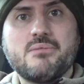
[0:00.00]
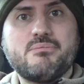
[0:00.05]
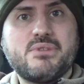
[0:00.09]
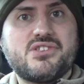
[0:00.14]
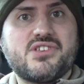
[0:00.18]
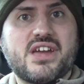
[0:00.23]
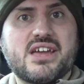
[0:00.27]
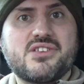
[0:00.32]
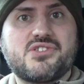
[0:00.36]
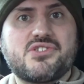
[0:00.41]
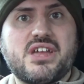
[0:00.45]

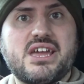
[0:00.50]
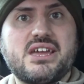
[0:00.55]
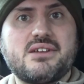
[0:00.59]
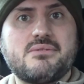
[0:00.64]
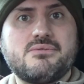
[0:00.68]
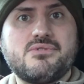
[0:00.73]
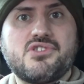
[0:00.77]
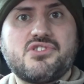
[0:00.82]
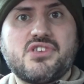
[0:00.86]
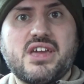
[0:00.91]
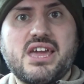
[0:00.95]
But test
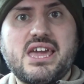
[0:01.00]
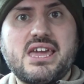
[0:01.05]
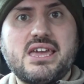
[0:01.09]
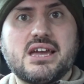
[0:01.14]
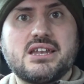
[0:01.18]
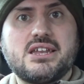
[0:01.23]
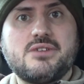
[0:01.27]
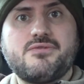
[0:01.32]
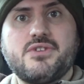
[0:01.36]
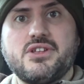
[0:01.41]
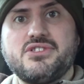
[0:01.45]
it and
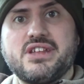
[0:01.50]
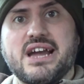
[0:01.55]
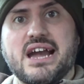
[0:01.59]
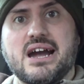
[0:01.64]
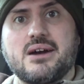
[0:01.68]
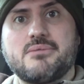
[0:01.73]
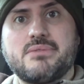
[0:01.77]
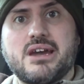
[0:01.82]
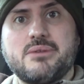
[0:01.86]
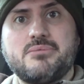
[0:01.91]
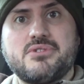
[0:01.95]
see, and if in
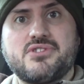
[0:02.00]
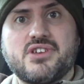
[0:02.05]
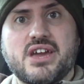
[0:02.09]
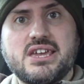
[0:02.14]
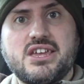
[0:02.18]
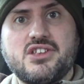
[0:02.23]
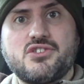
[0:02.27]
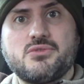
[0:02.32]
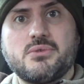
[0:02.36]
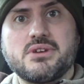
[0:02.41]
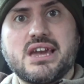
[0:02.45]
doubt, maybe
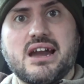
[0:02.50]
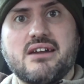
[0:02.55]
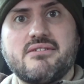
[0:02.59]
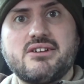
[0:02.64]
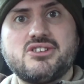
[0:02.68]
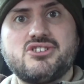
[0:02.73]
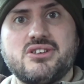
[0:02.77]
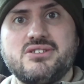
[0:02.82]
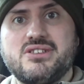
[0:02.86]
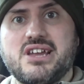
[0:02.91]
take it to a garage.